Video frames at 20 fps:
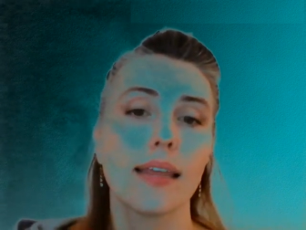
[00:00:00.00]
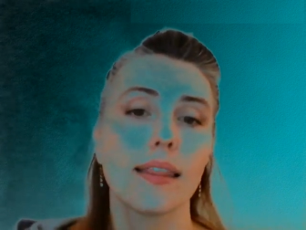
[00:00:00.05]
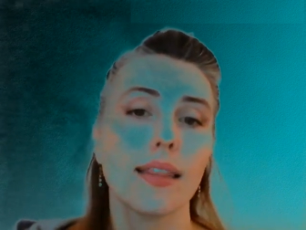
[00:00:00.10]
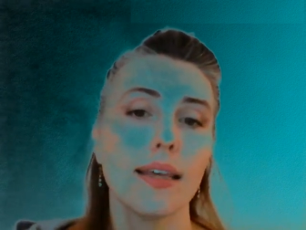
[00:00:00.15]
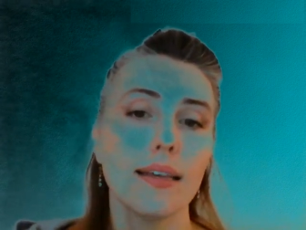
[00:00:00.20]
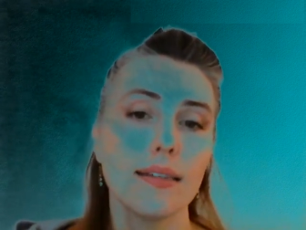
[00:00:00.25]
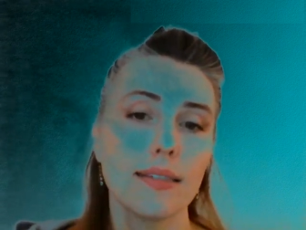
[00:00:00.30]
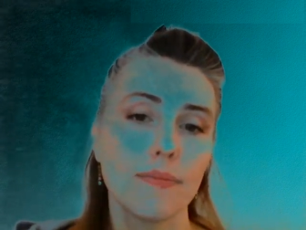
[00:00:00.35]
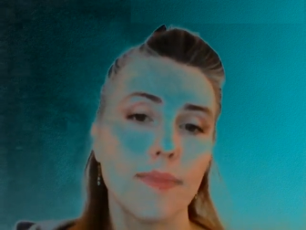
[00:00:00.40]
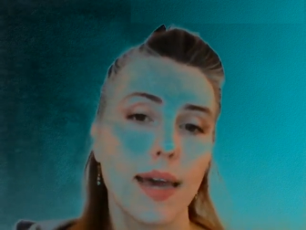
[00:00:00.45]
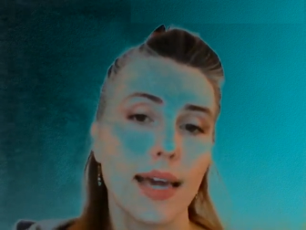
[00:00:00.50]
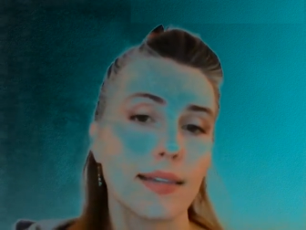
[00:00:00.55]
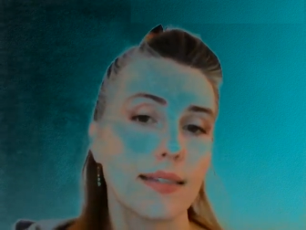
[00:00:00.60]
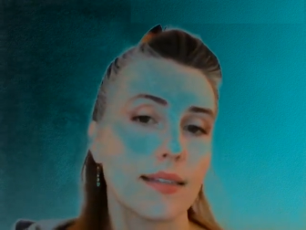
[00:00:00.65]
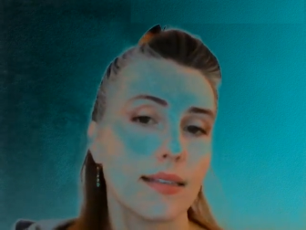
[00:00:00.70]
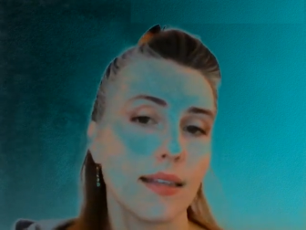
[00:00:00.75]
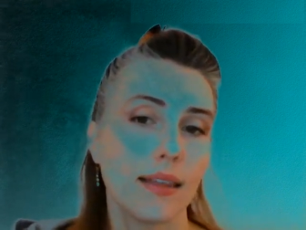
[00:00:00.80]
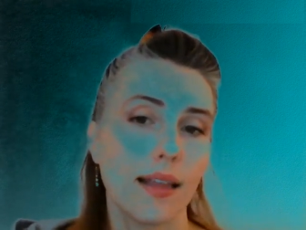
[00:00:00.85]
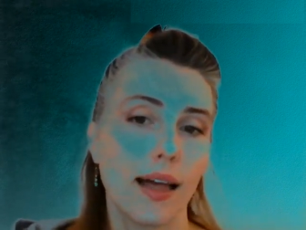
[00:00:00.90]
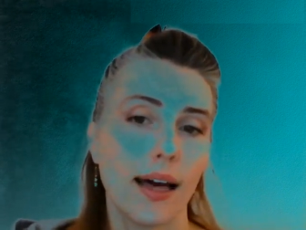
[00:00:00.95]
This makes
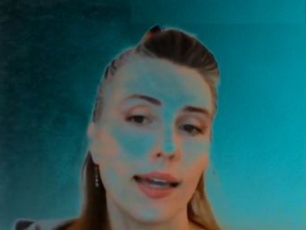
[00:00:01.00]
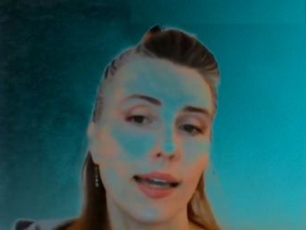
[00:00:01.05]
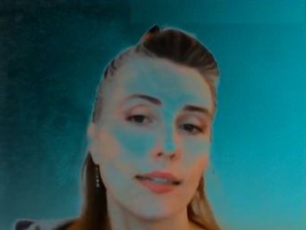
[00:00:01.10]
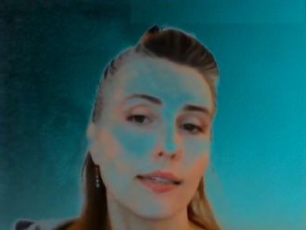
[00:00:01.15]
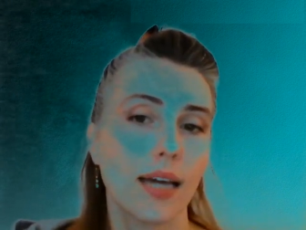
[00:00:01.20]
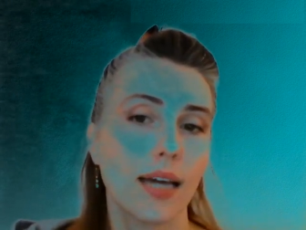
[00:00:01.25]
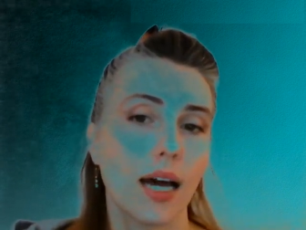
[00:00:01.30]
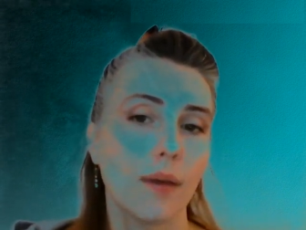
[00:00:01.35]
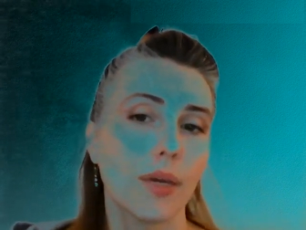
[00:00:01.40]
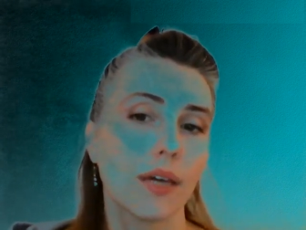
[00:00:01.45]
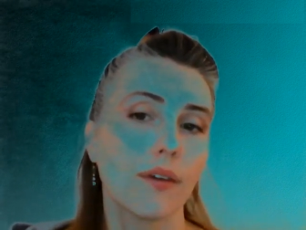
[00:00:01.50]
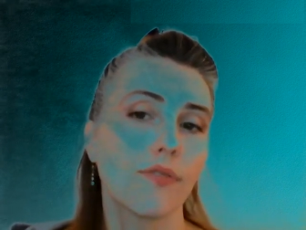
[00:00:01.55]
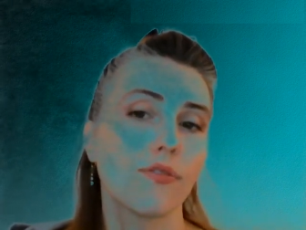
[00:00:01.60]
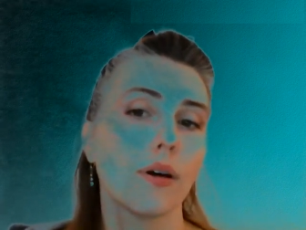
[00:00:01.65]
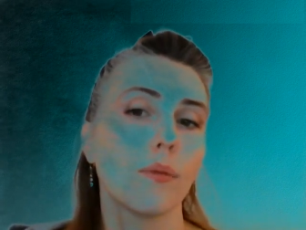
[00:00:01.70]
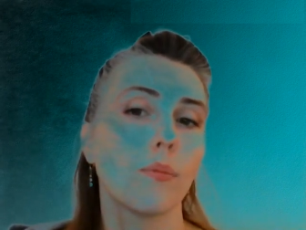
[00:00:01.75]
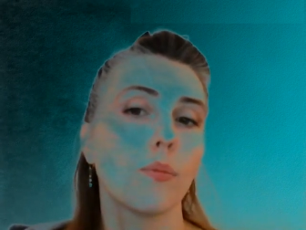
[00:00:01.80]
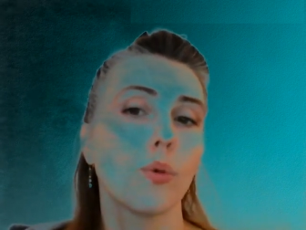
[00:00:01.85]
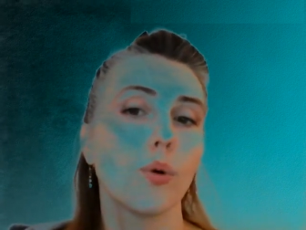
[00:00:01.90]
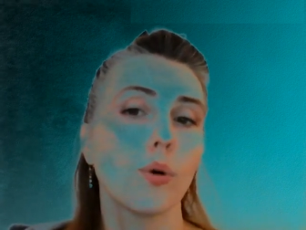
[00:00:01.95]
the light coming
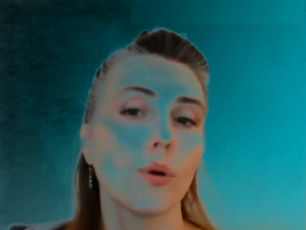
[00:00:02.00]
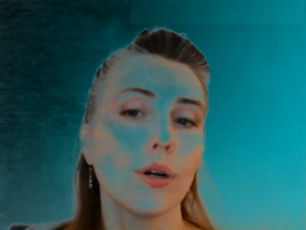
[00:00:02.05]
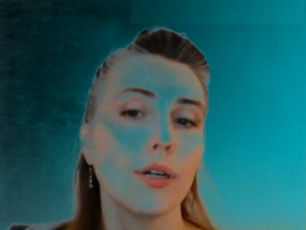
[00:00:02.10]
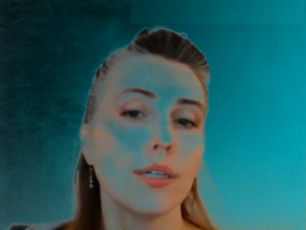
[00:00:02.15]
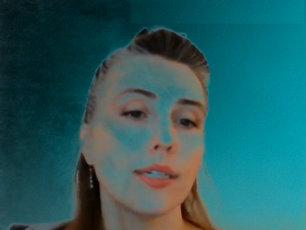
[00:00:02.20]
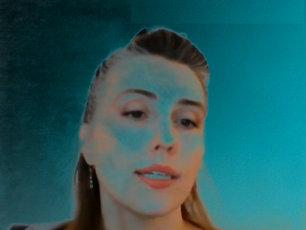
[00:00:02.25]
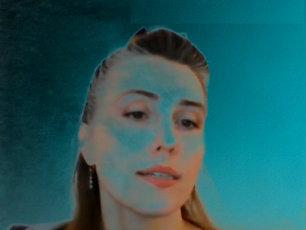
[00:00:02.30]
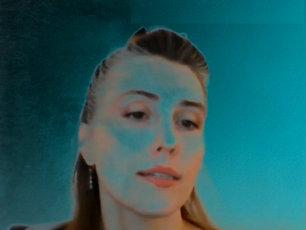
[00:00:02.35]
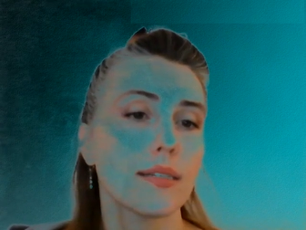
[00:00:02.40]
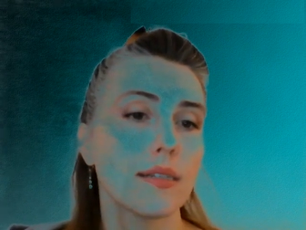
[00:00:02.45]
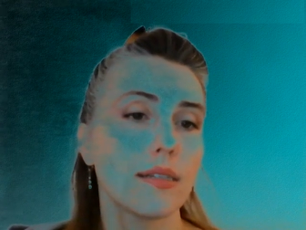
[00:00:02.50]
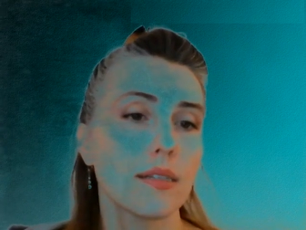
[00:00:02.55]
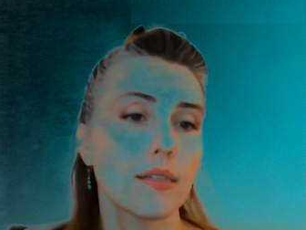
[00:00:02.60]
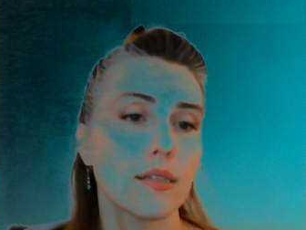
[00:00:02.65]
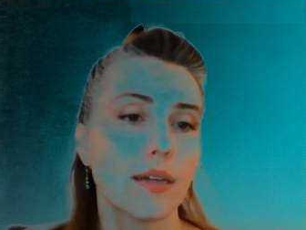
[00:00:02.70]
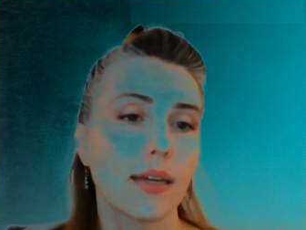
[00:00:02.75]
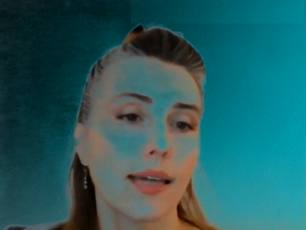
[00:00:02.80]
from more distant